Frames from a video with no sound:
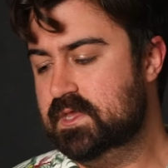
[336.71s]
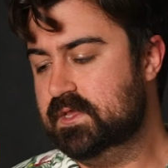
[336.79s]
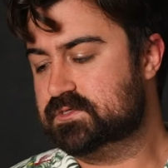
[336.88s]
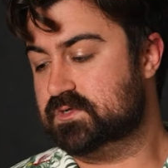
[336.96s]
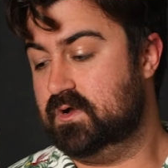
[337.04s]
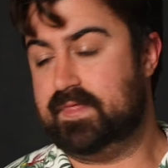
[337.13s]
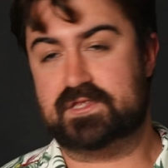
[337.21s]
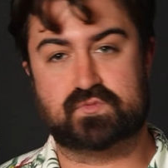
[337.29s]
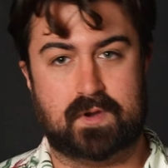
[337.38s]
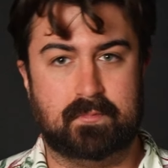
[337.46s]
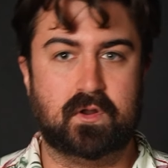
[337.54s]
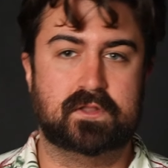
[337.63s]
So that's
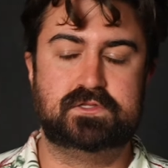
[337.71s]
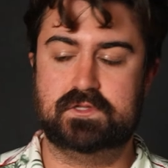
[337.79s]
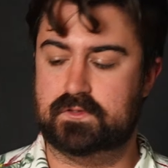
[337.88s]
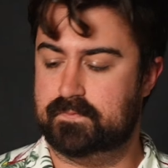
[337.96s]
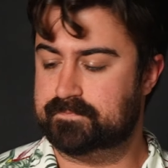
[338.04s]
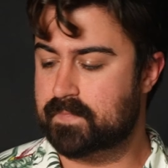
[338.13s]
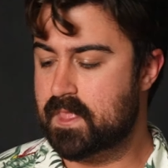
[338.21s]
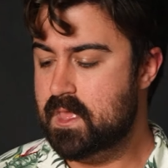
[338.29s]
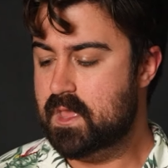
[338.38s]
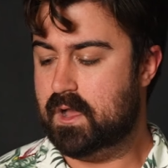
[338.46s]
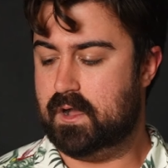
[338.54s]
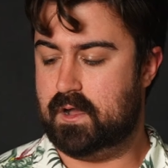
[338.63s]
what I'm gonna do.
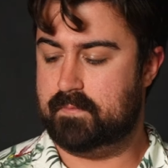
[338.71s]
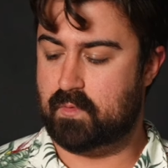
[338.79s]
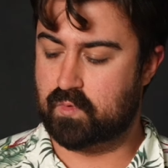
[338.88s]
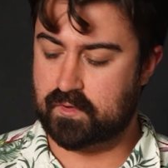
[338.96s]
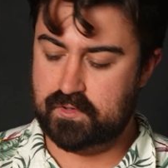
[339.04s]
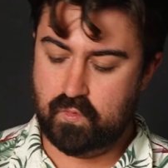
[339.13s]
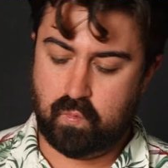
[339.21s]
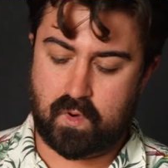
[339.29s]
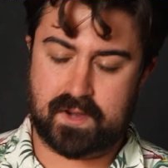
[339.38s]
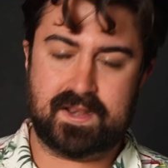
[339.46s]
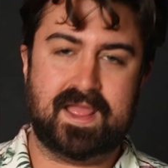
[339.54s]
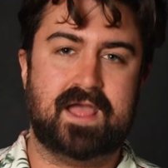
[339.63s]
We're gonna do
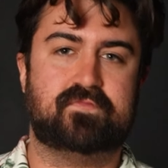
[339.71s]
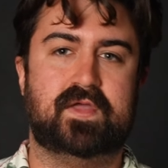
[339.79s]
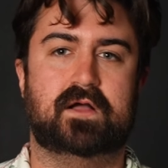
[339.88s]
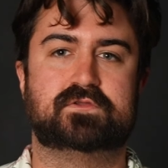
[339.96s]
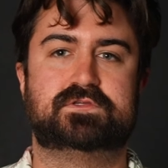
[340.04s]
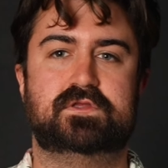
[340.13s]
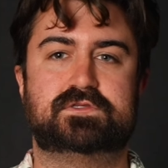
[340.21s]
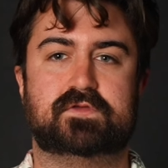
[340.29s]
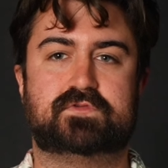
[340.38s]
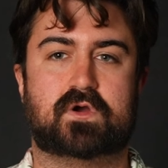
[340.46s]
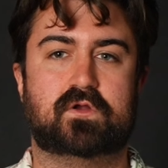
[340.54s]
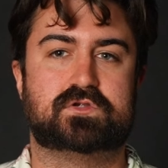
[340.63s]
1½ ounces of
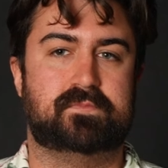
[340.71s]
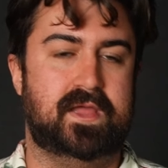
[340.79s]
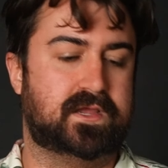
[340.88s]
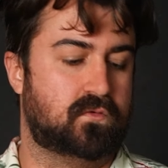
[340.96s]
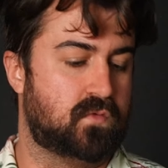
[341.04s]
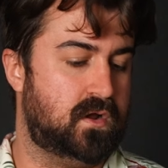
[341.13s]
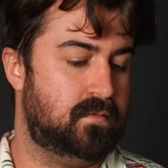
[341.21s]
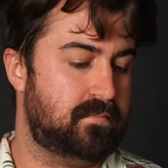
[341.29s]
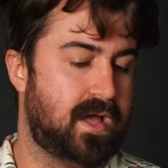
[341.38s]
dark Jamaican rum.